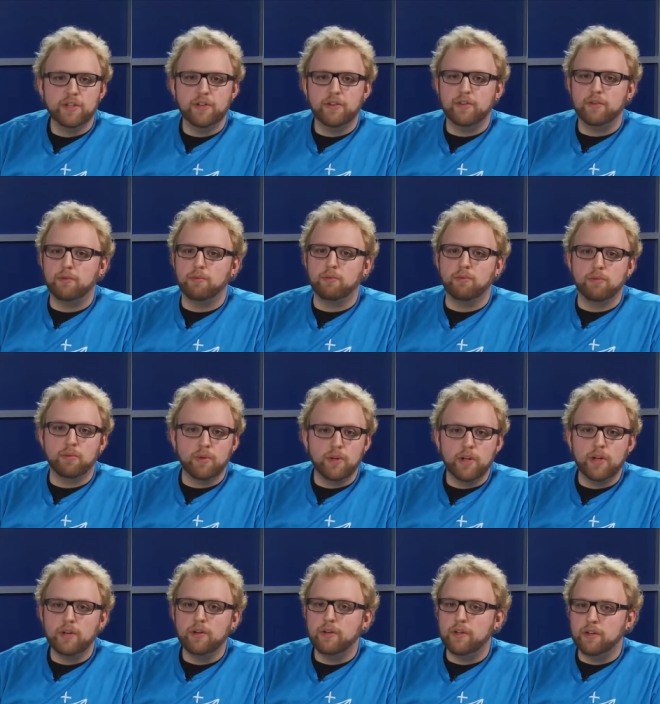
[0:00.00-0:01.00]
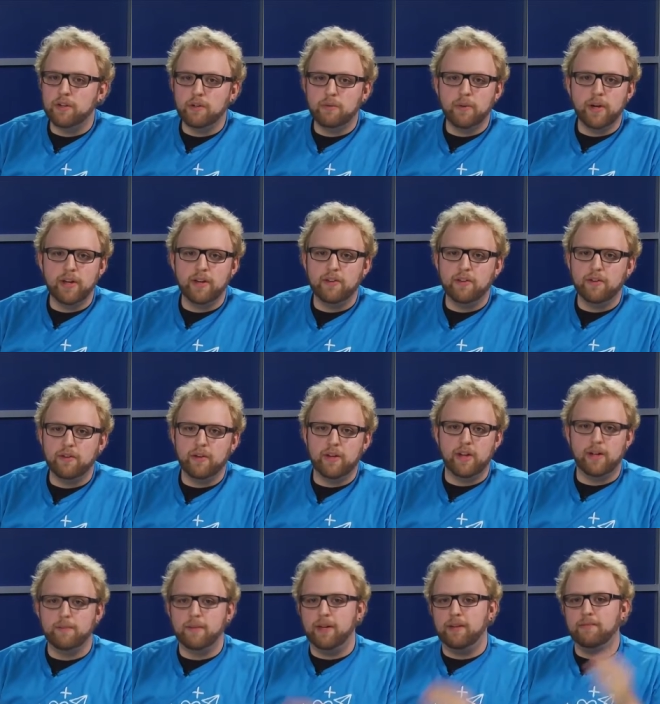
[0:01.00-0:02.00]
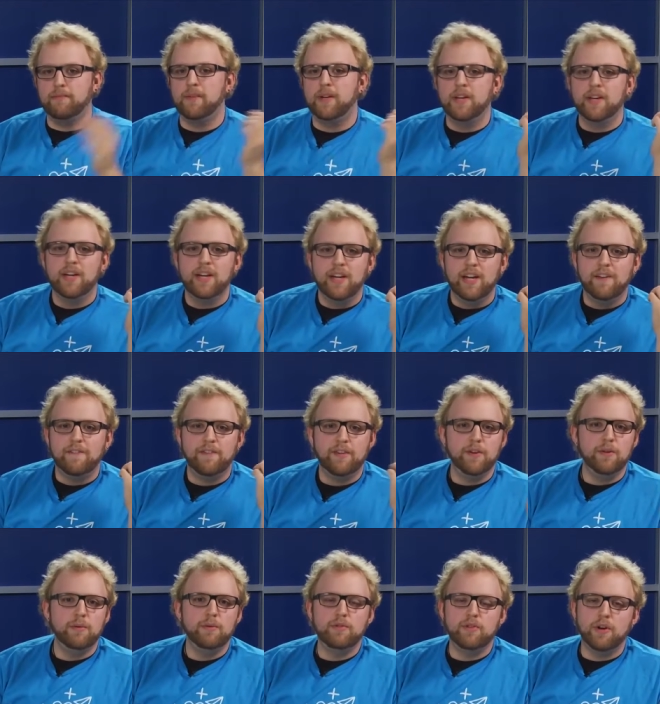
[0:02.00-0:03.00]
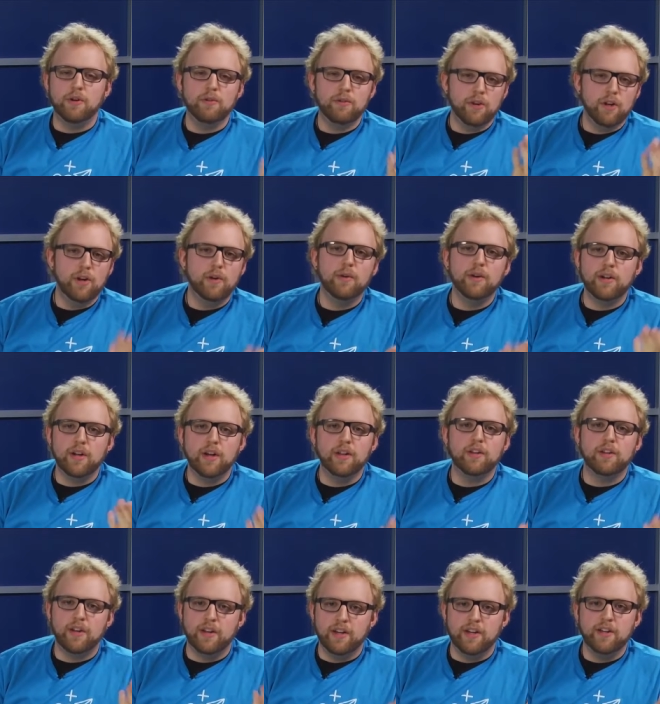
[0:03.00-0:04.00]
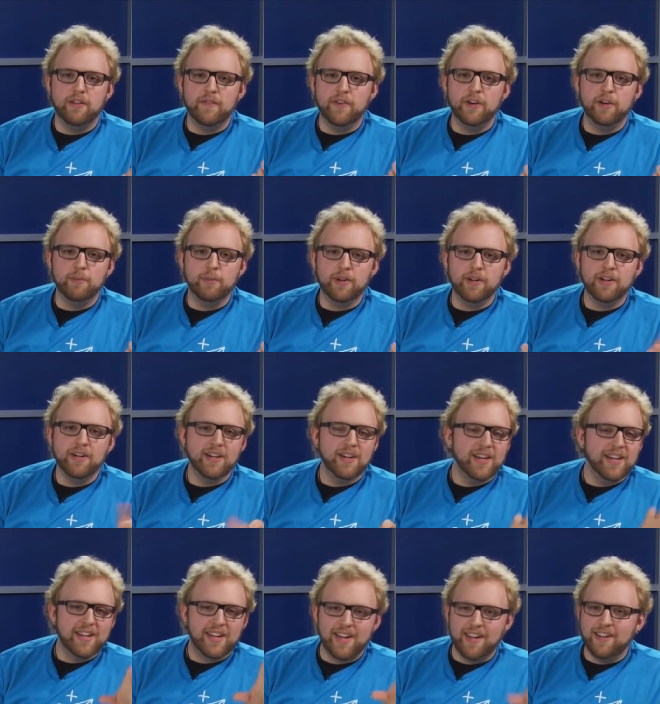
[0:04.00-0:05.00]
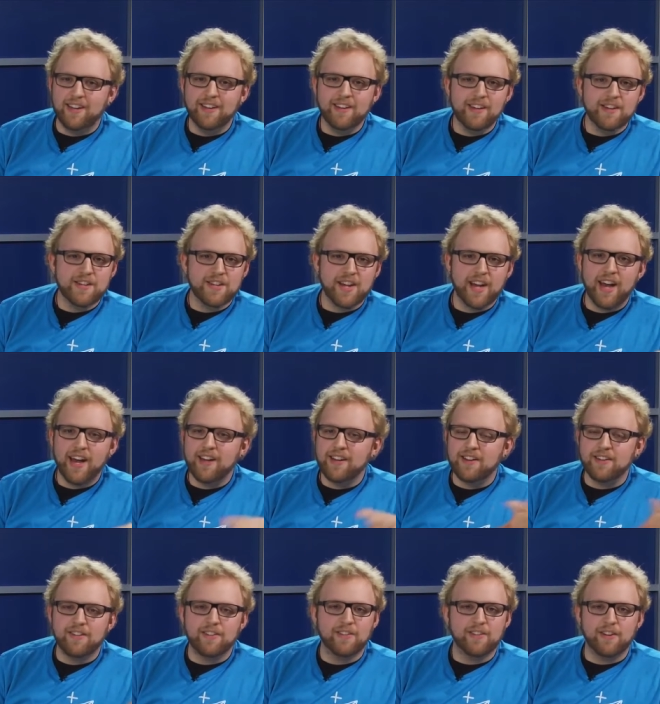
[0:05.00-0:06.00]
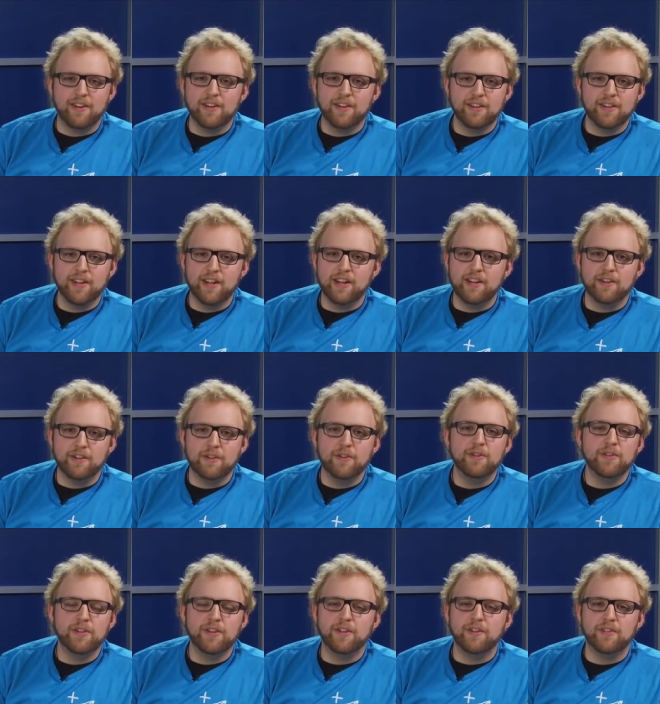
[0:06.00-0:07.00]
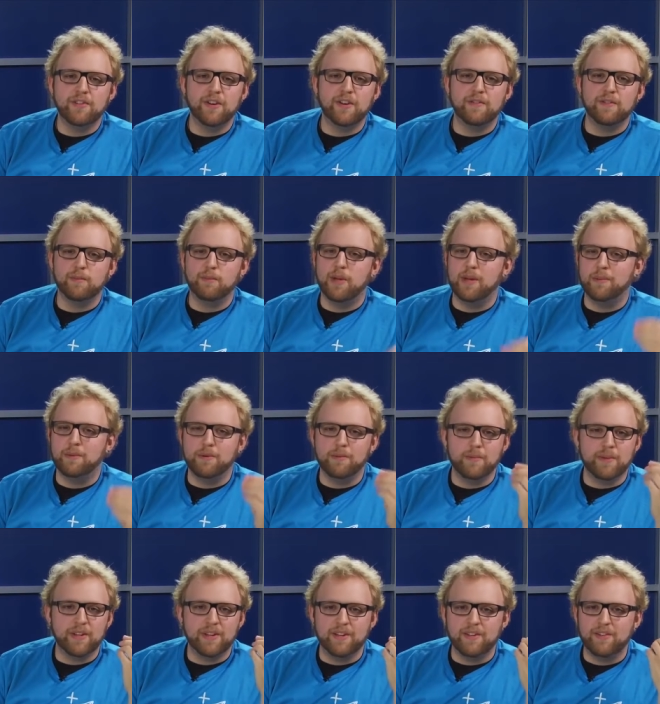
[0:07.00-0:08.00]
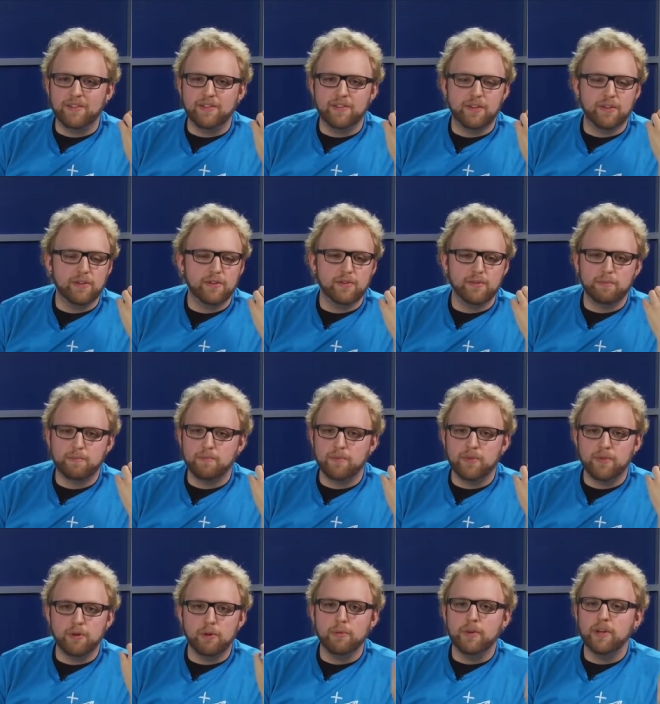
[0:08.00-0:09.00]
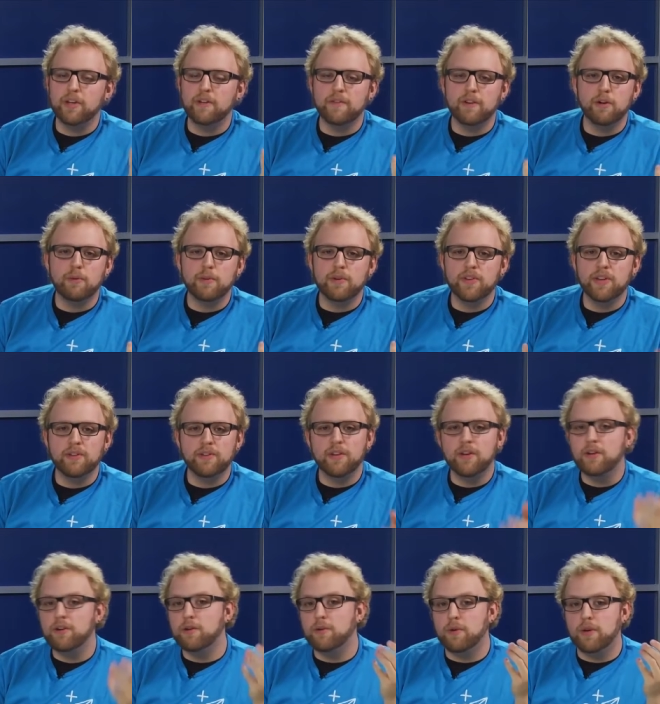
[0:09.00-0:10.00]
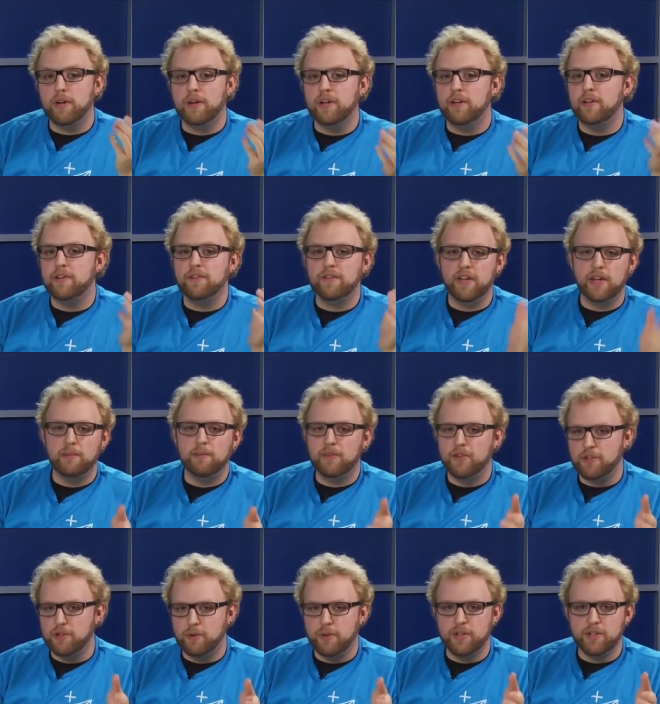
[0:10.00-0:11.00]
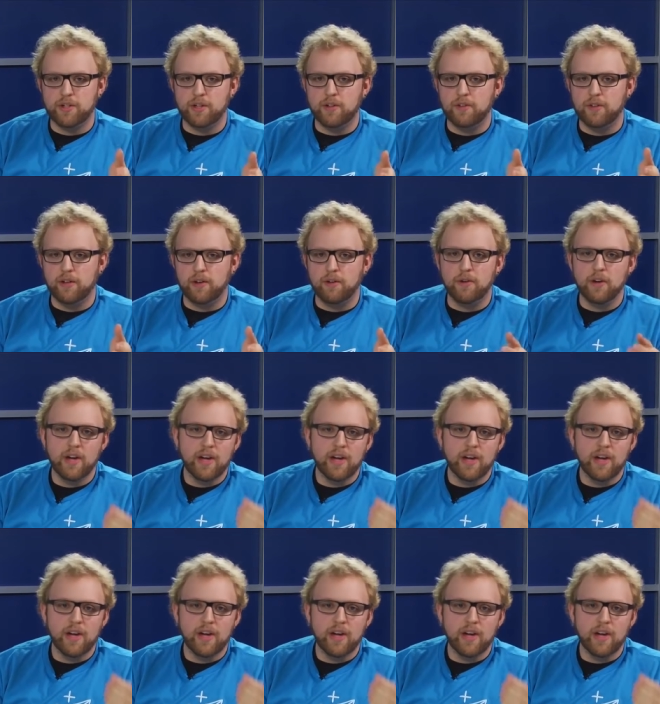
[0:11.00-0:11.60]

is a really good way to do it. I mean, if you don't know another indie developer, get in the chat and start introducing yourself to people, because there's so many developers out there who are in the same situation as you.